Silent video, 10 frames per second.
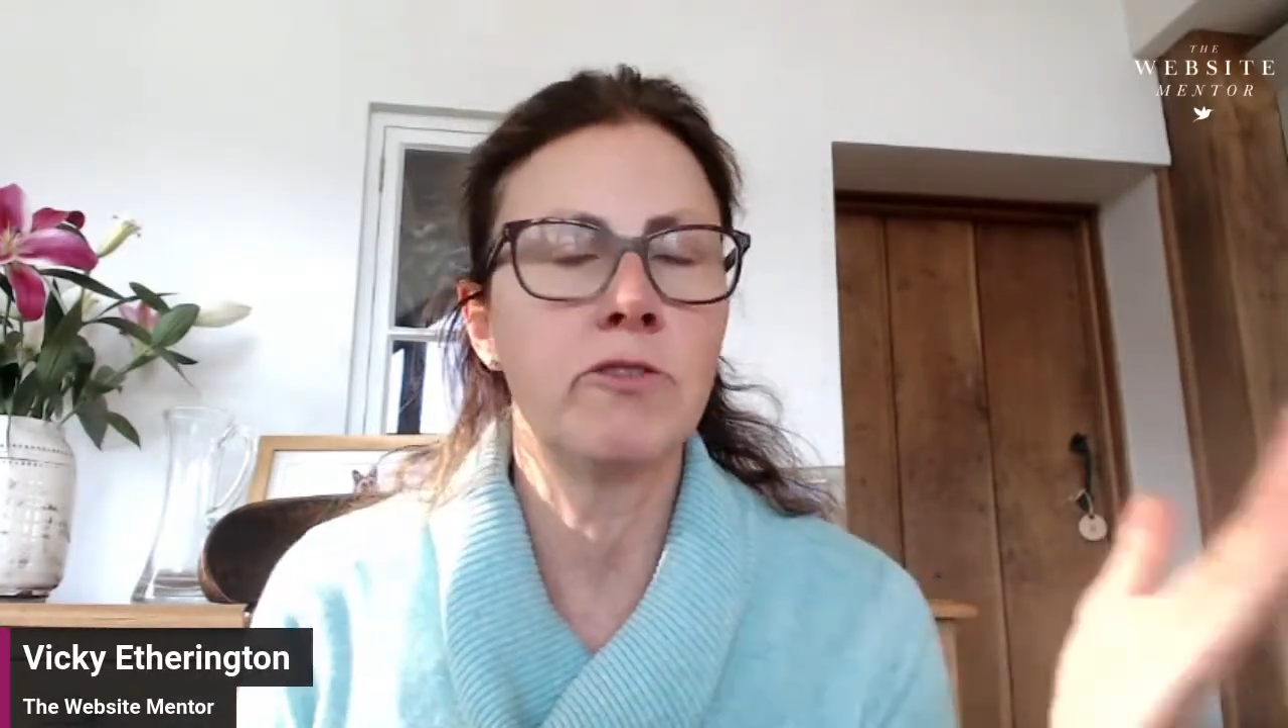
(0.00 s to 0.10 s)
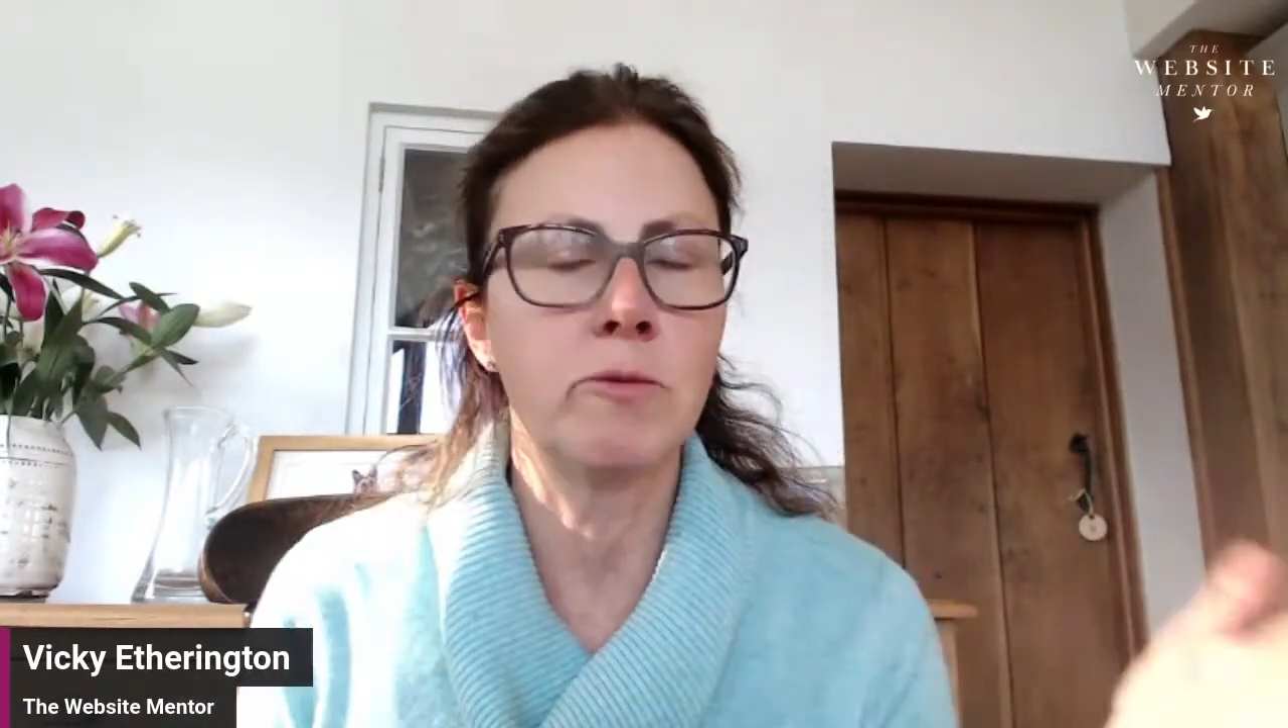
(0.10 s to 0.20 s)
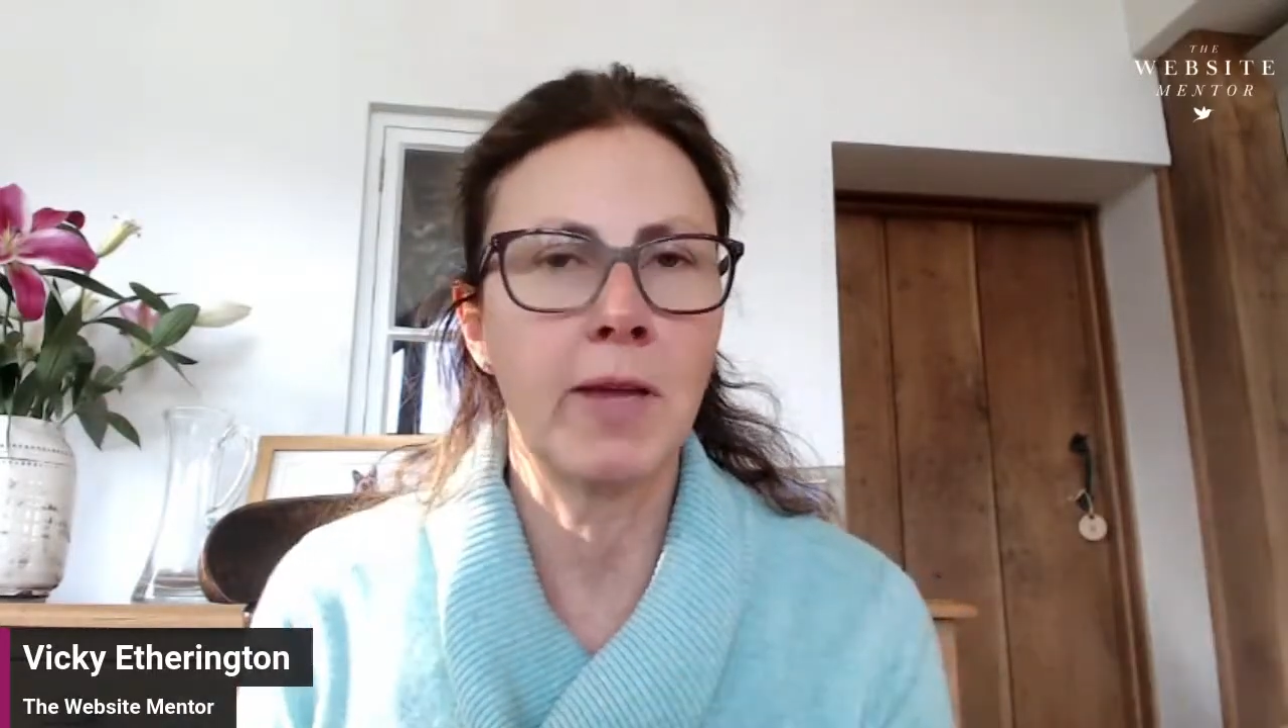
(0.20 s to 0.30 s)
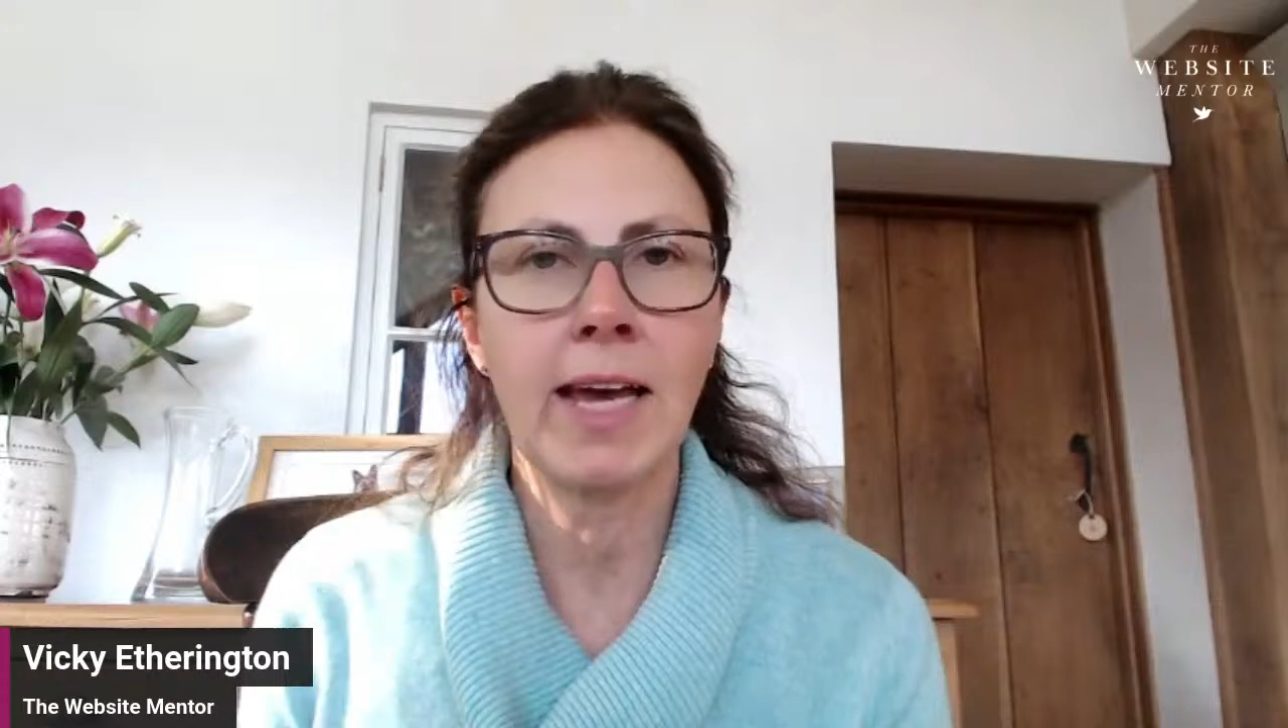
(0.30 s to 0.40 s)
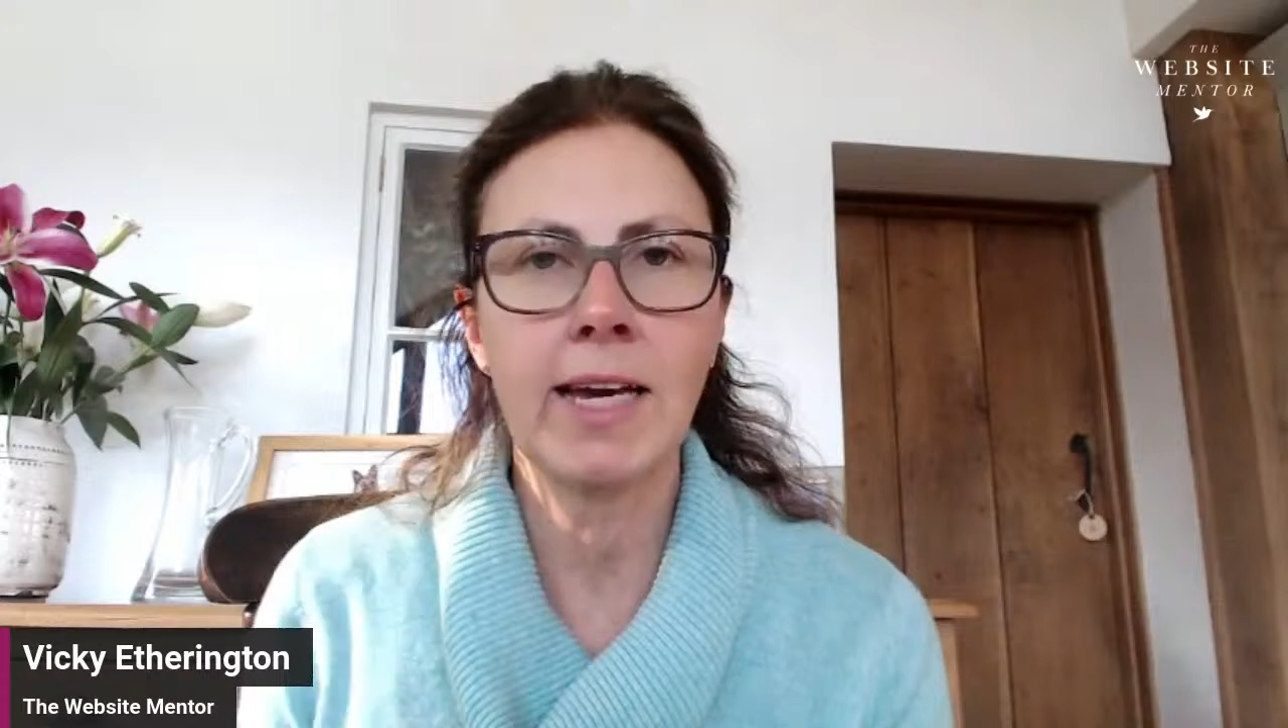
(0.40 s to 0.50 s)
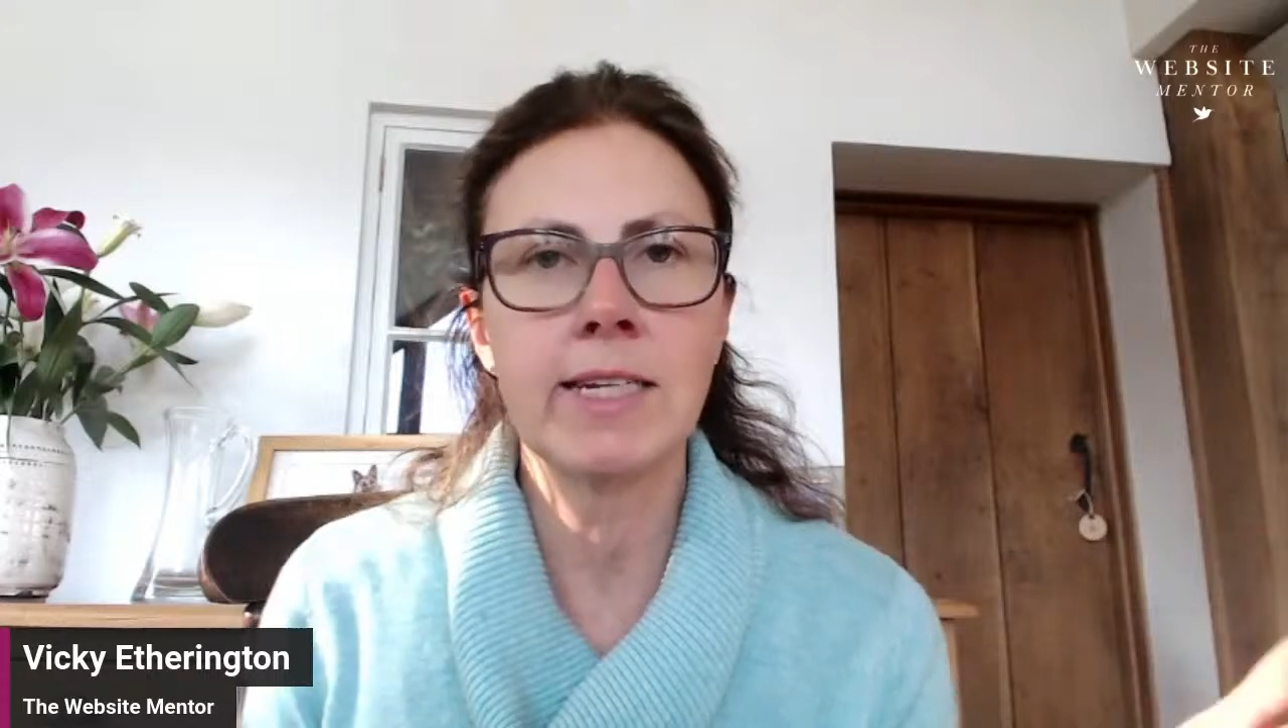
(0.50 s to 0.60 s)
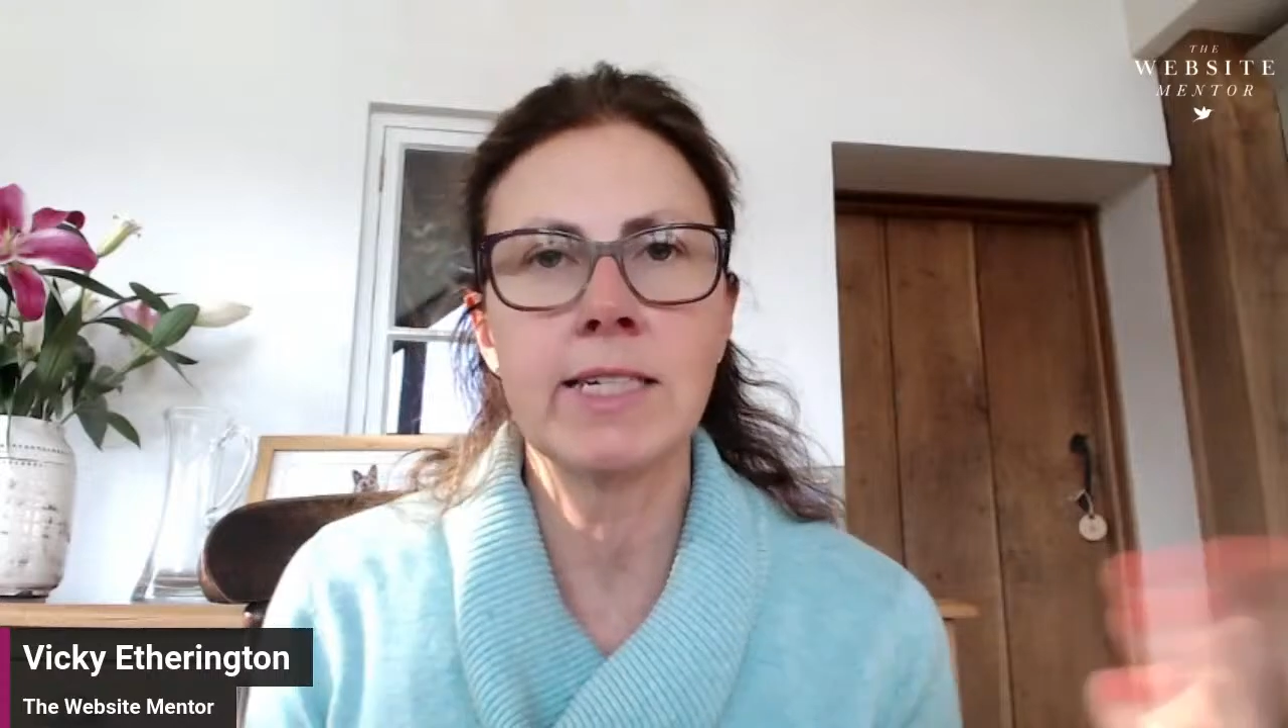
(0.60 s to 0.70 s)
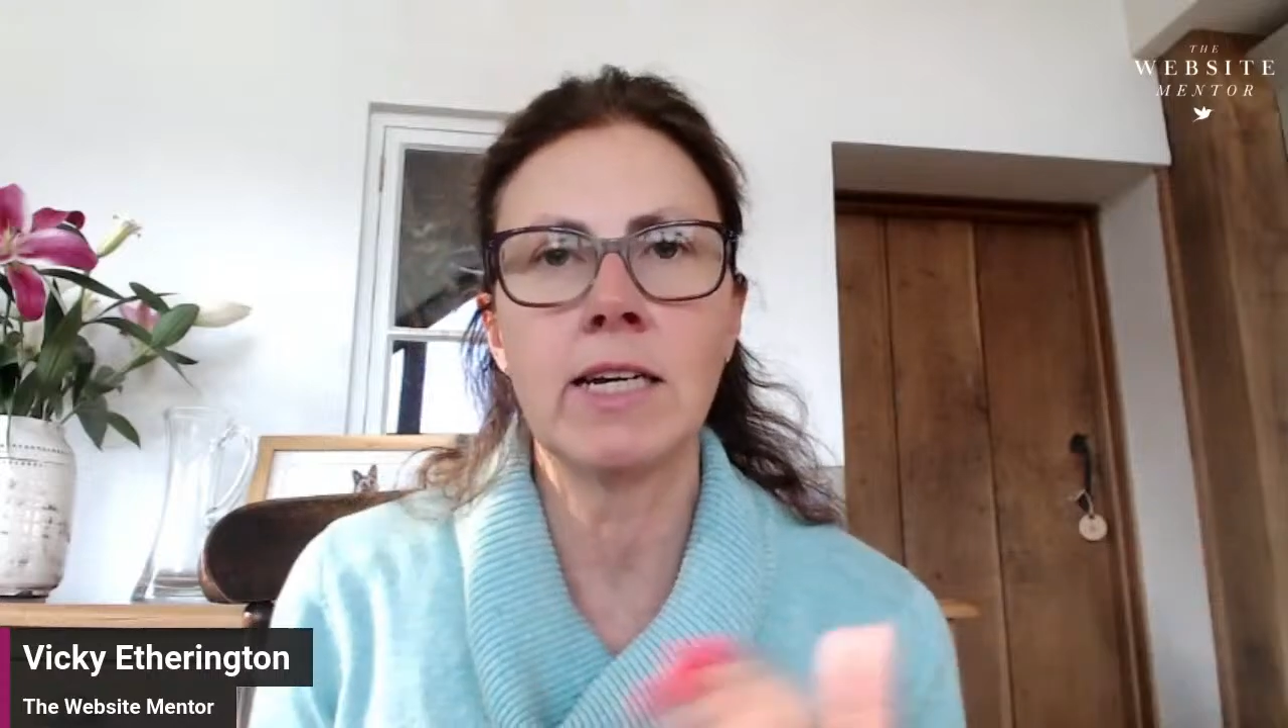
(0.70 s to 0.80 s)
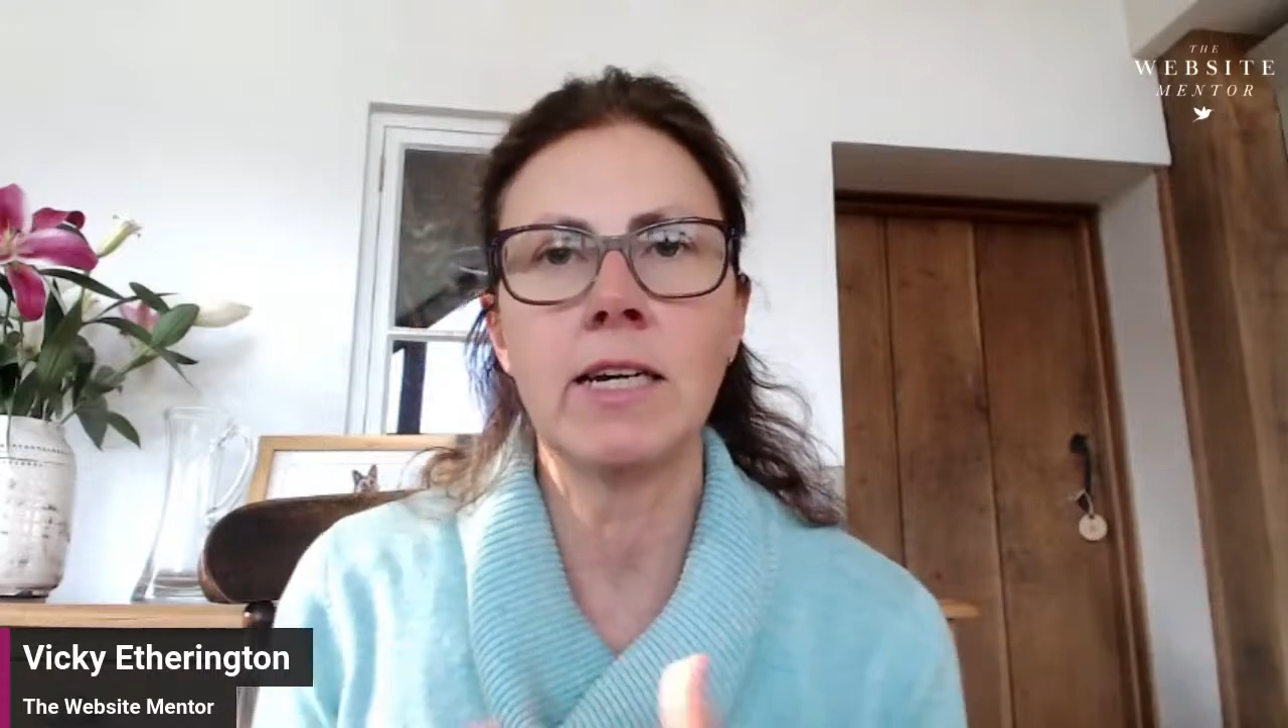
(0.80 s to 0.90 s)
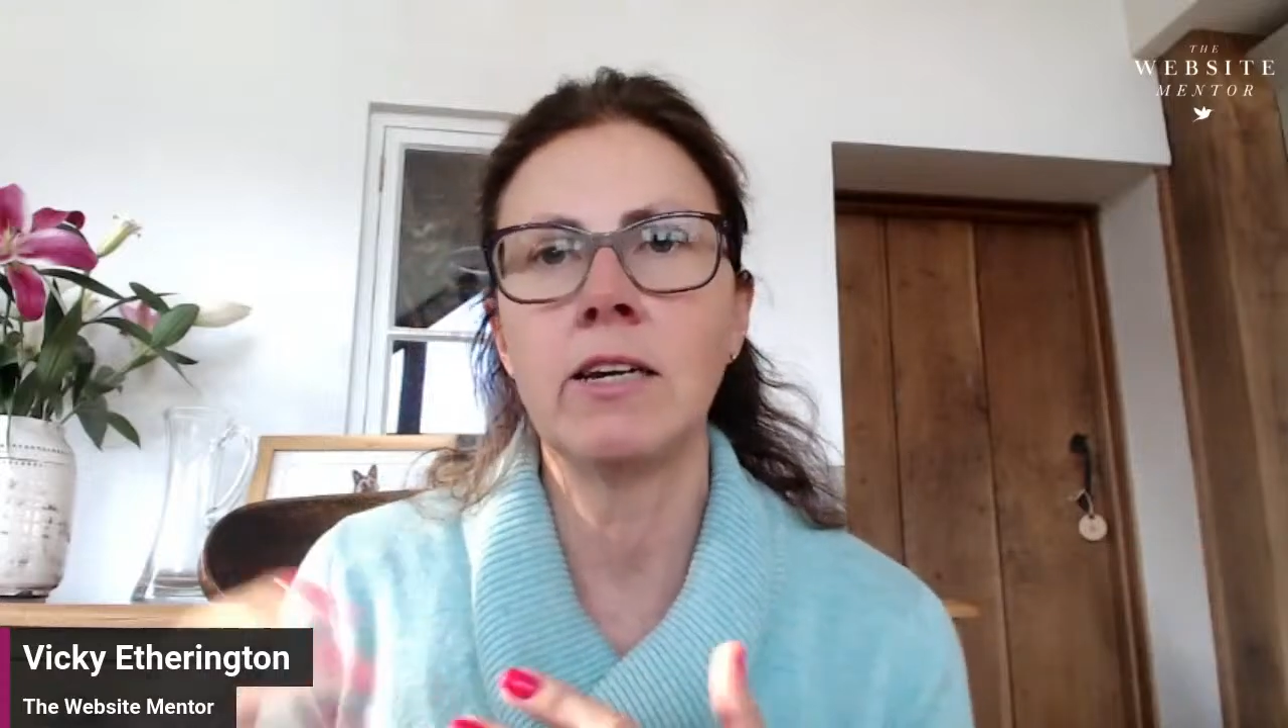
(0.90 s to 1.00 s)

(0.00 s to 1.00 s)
from Canada